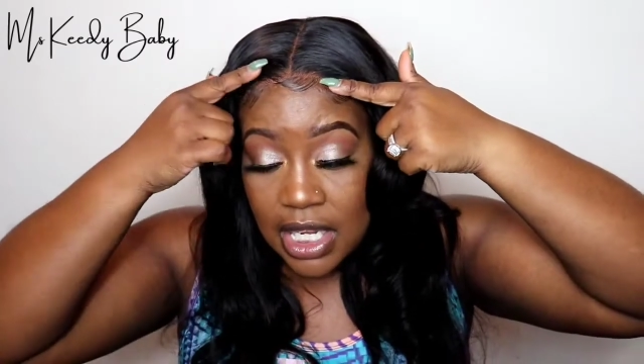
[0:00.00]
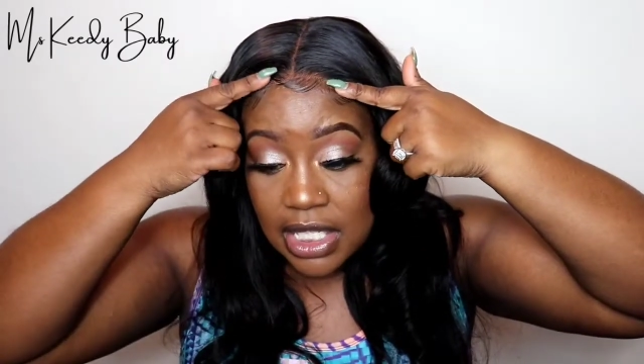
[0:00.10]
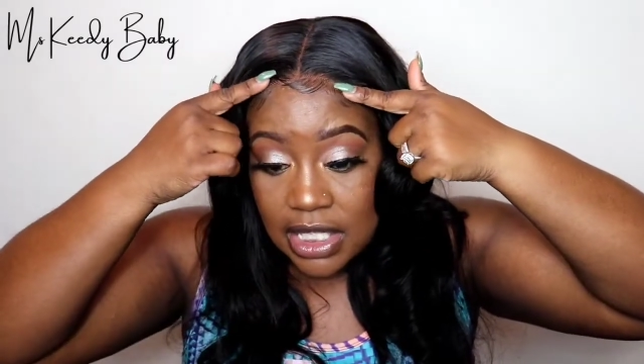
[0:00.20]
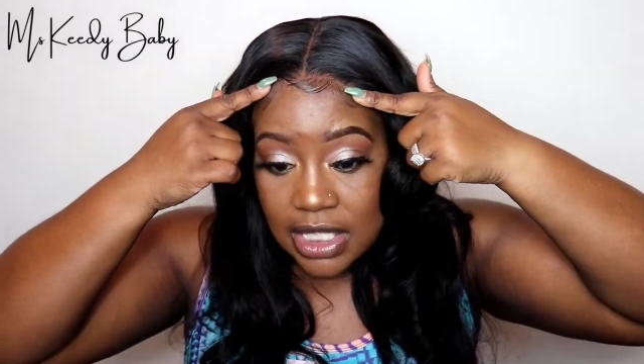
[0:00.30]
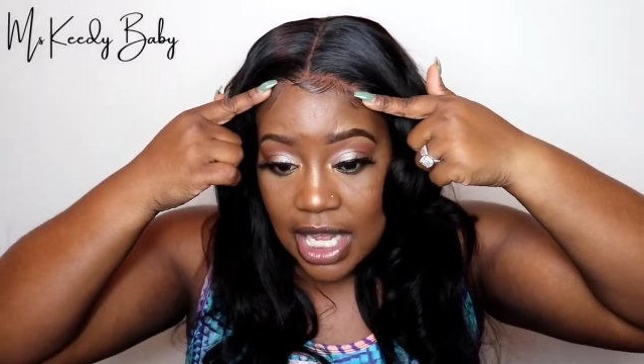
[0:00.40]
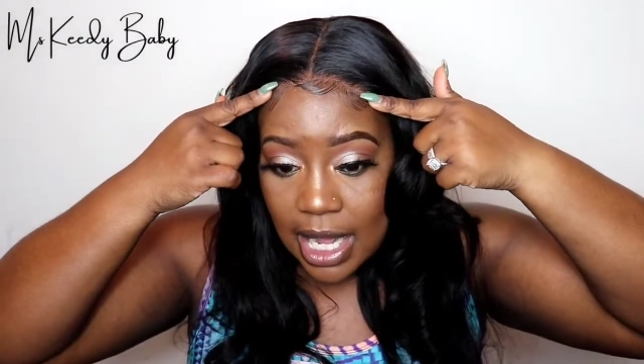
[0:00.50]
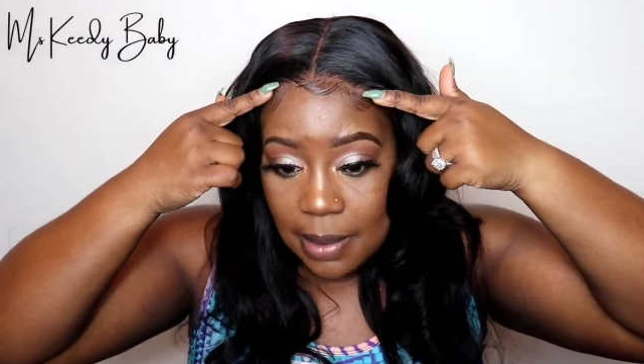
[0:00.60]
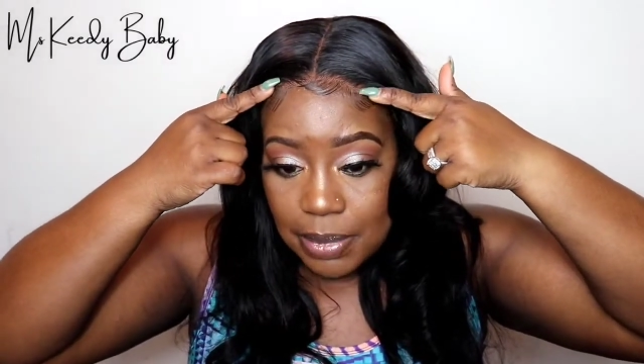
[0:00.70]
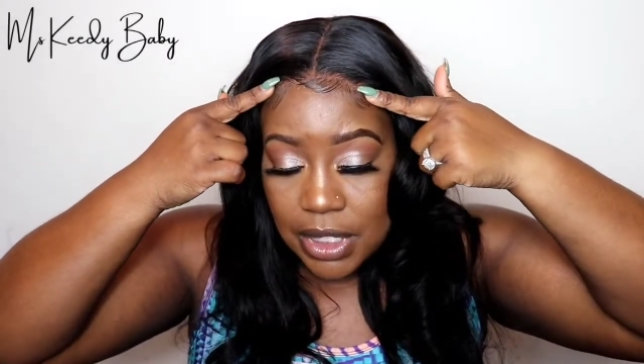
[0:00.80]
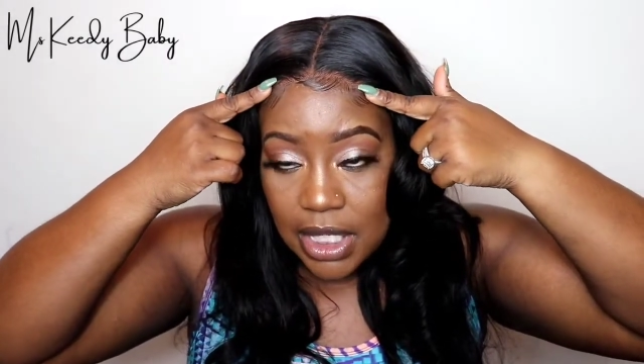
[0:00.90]
it
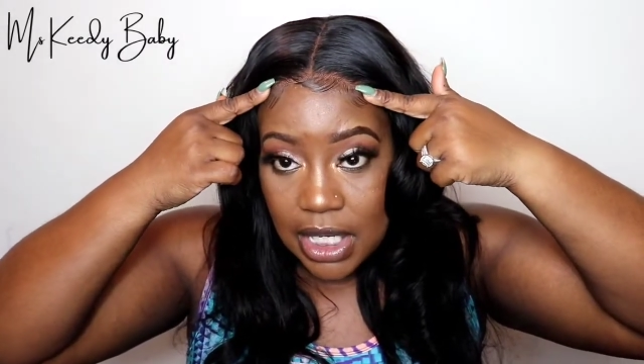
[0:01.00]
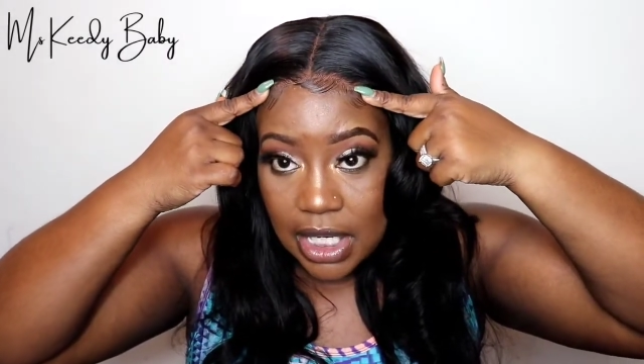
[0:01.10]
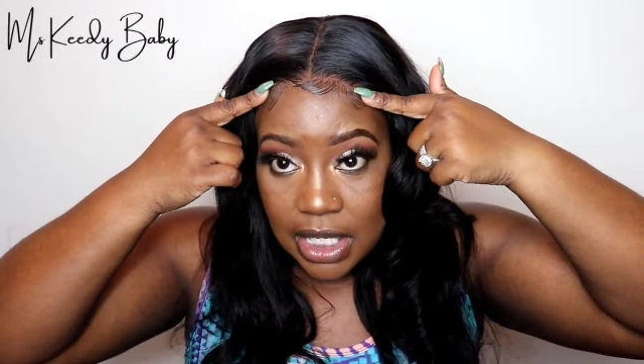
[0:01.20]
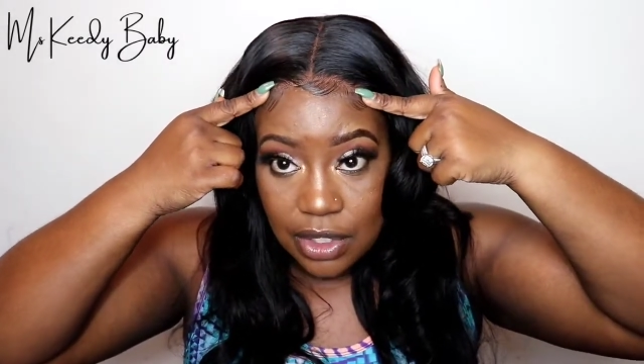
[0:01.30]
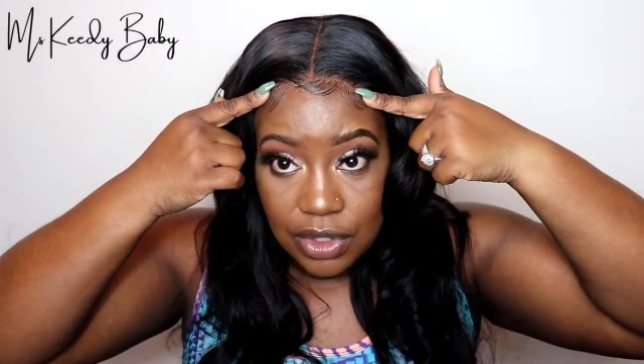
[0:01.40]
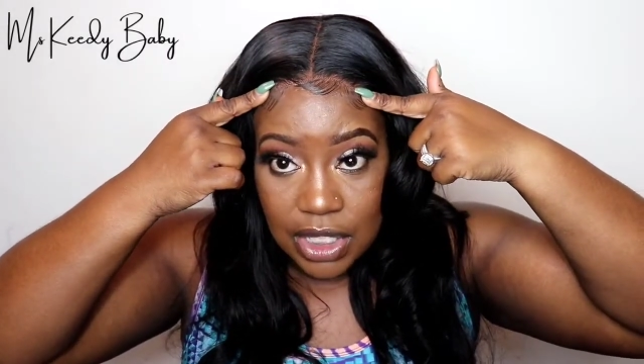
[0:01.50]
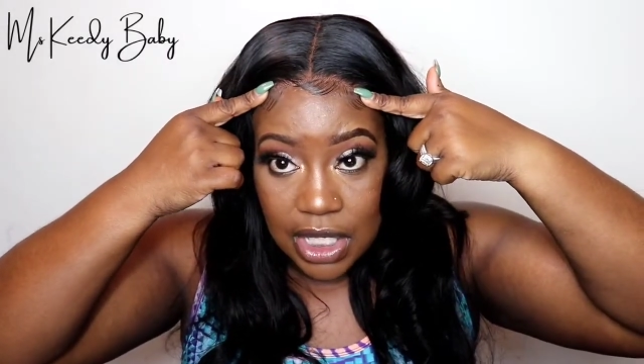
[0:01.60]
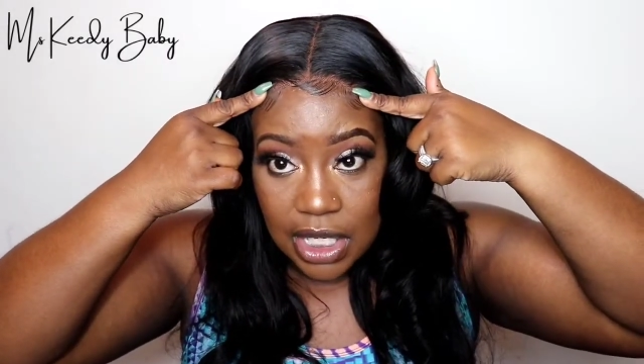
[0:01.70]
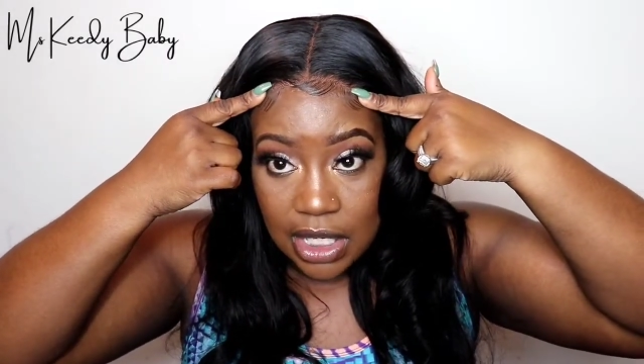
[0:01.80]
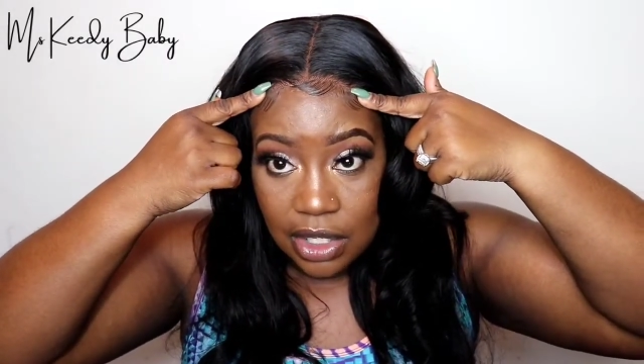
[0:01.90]
stops here to
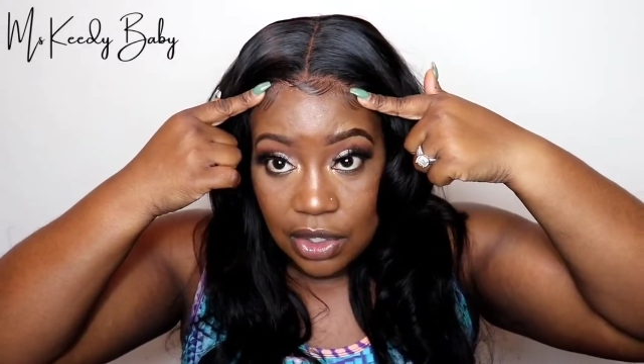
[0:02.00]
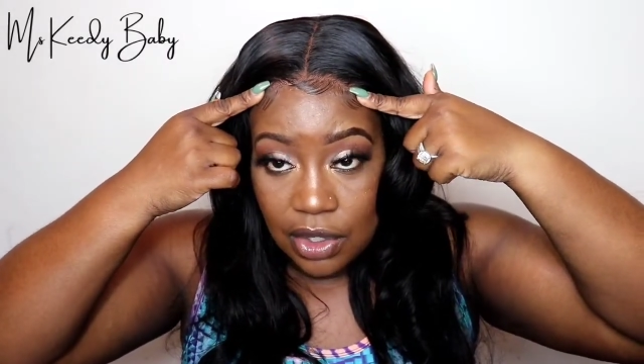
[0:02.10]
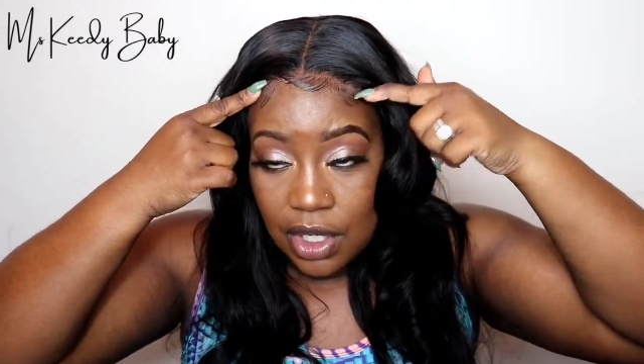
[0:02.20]
here,